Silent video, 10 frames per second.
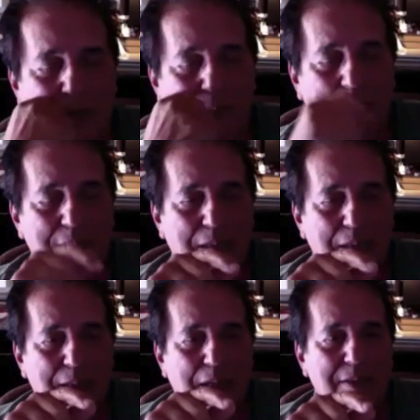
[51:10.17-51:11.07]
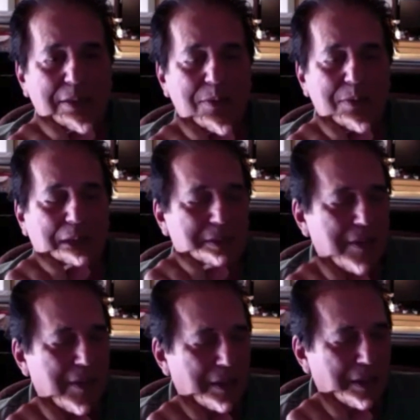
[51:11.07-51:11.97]
That's the
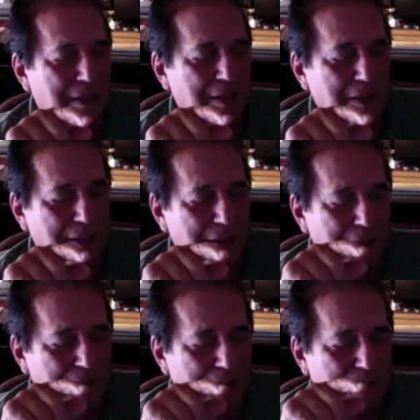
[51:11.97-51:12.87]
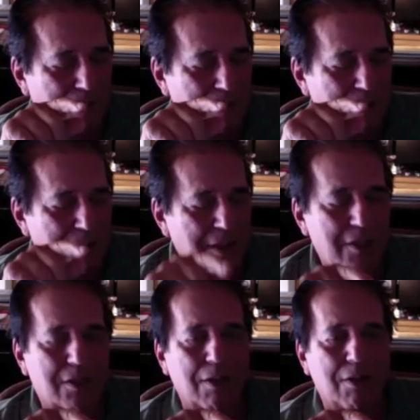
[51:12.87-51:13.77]
key. You teach
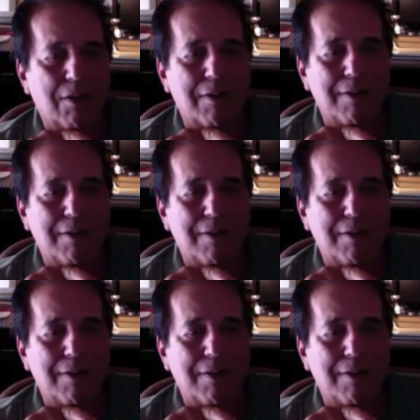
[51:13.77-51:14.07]
to learn.